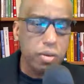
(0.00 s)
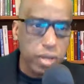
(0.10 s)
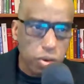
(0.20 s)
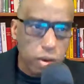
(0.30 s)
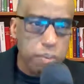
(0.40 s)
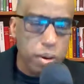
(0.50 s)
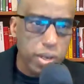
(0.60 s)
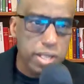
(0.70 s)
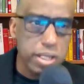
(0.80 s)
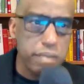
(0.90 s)
with our
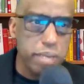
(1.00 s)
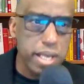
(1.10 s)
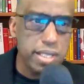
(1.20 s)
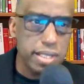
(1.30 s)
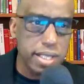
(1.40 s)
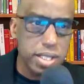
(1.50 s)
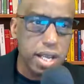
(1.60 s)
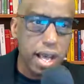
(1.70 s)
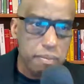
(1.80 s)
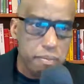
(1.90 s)
progressive message,
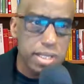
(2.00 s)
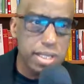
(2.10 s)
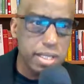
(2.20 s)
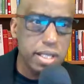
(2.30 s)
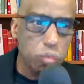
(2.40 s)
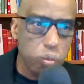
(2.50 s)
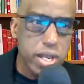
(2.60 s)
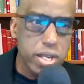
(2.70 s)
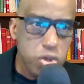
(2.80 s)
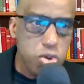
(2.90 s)
a message that
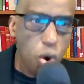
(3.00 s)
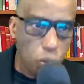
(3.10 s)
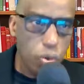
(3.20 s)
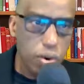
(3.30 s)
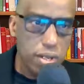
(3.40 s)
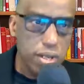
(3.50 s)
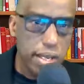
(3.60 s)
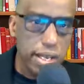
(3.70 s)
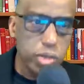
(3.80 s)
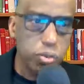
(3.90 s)
we know
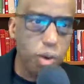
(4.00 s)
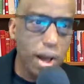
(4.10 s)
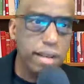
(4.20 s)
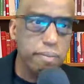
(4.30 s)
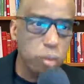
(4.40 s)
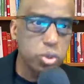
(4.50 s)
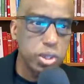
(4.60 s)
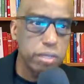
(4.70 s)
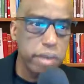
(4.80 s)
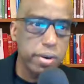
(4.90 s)
is what most
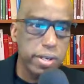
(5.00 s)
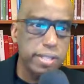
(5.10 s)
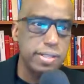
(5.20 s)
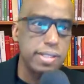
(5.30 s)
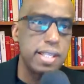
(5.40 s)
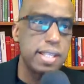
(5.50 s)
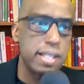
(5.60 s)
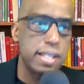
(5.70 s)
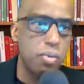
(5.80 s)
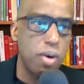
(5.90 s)
Americans say that
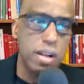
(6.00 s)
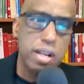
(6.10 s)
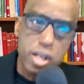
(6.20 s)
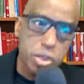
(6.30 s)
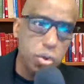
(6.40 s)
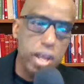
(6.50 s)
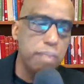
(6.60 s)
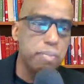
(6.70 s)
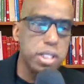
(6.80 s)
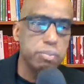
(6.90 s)
they want. So
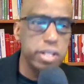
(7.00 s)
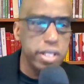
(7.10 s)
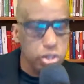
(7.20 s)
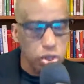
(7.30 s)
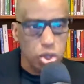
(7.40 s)
help us, please,